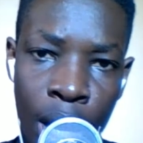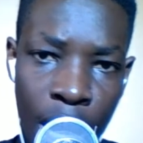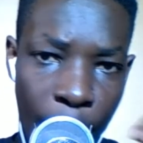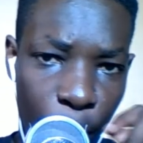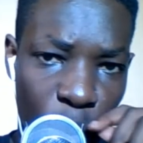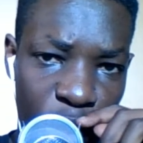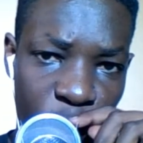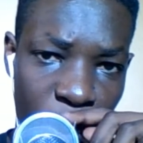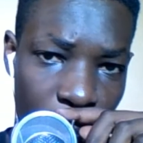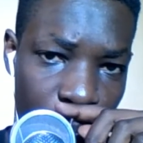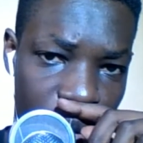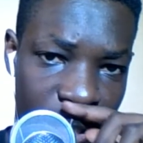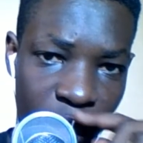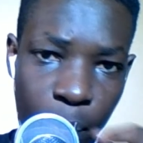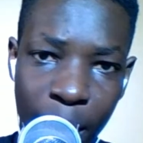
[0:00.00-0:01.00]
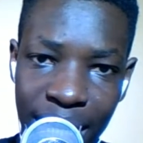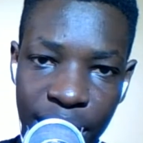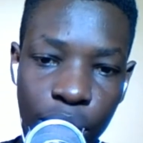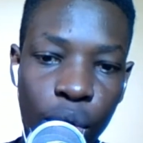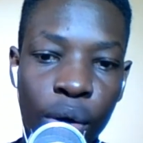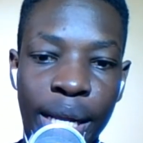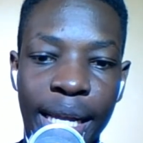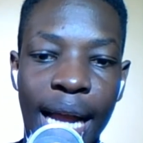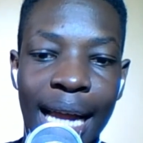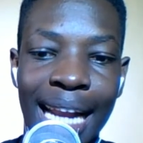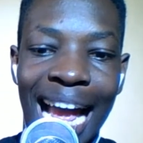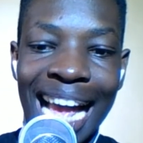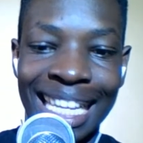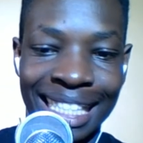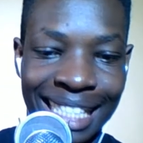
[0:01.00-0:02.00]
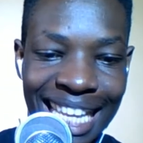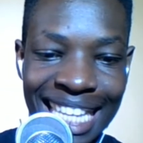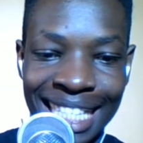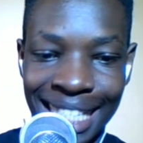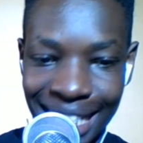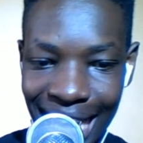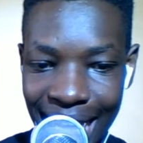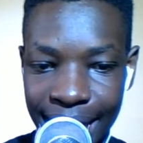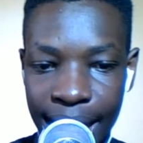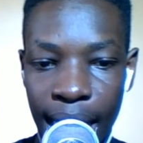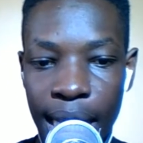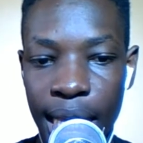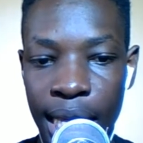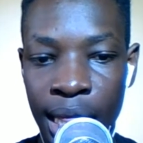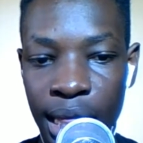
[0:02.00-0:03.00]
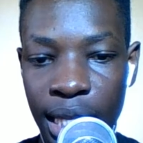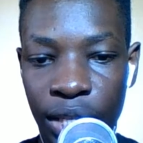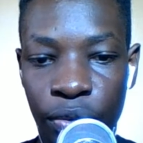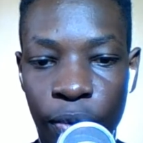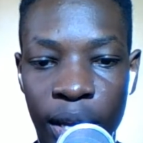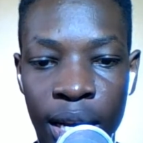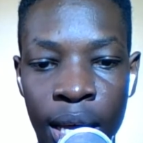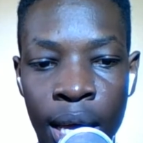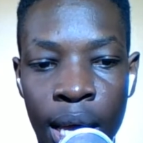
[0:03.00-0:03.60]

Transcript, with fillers: I'm going to be putting Martin Odegaard as a starter in this one,